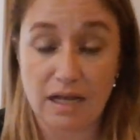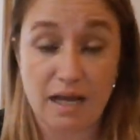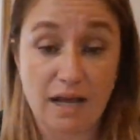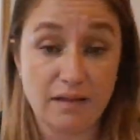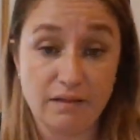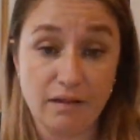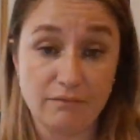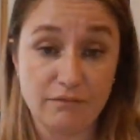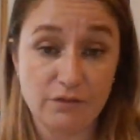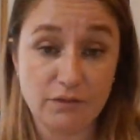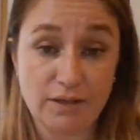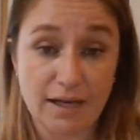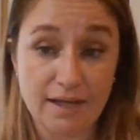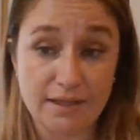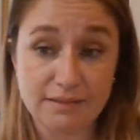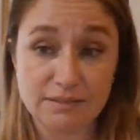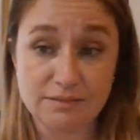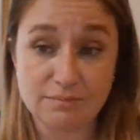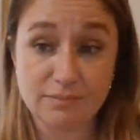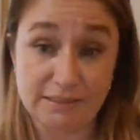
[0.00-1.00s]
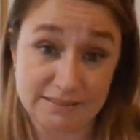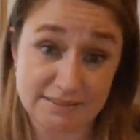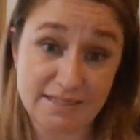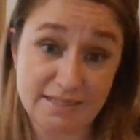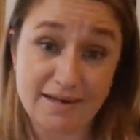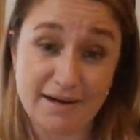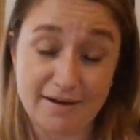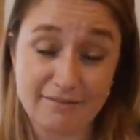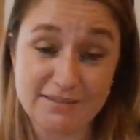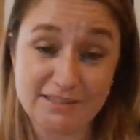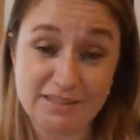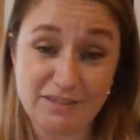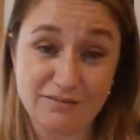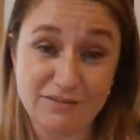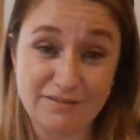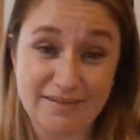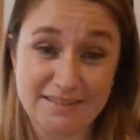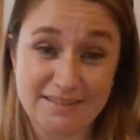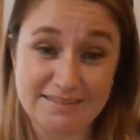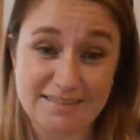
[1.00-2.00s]
I love you guys. Please take care of yourself
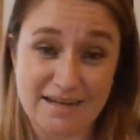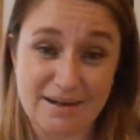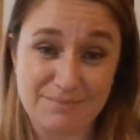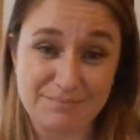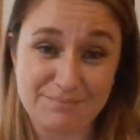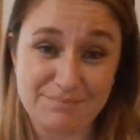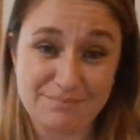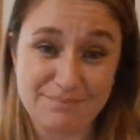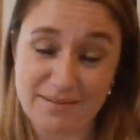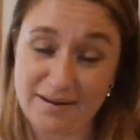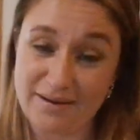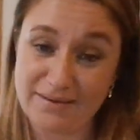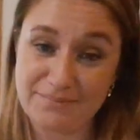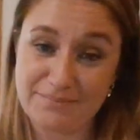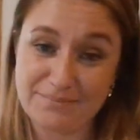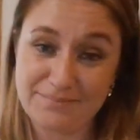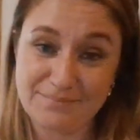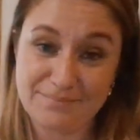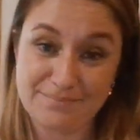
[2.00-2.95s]
till next time. Bye.